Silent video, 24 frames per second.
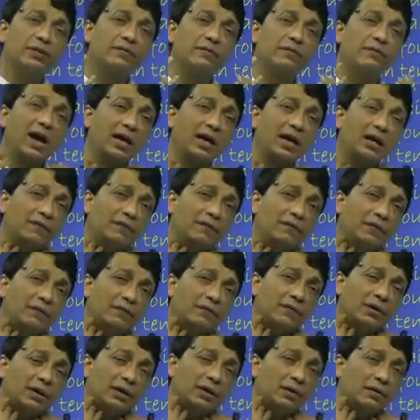this viral
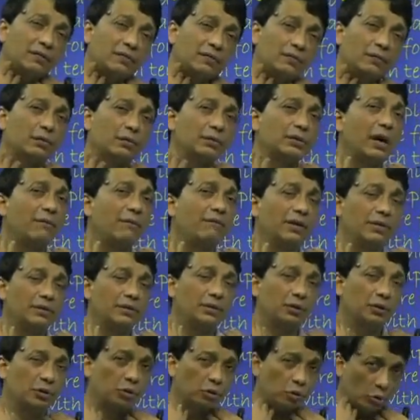fever which affects
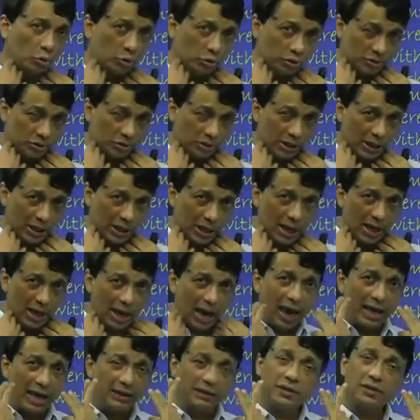the throat,
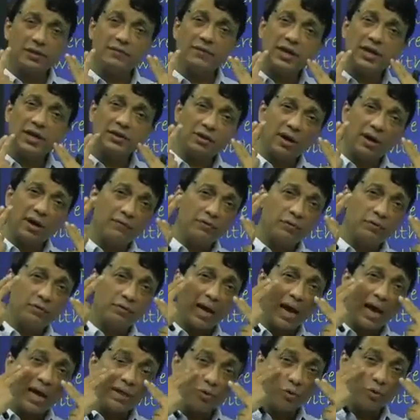and this virus travels through
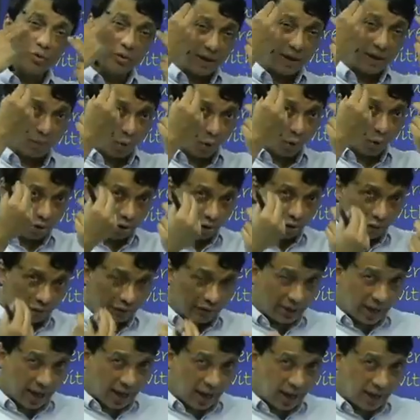the eyes. So they are watering of
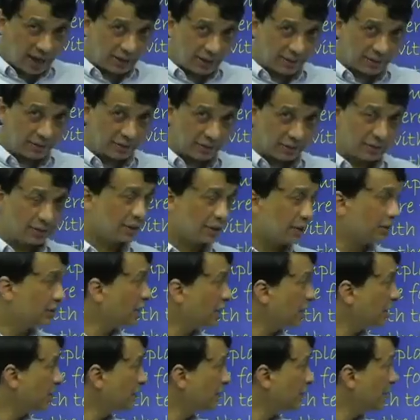the eyes. This is a
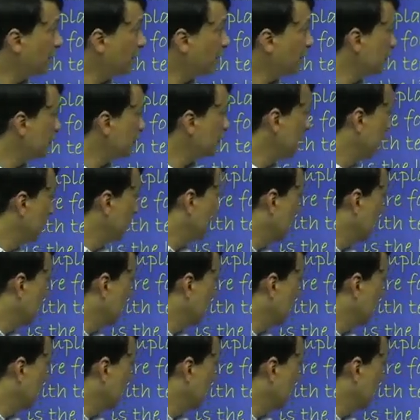conjunctivitis,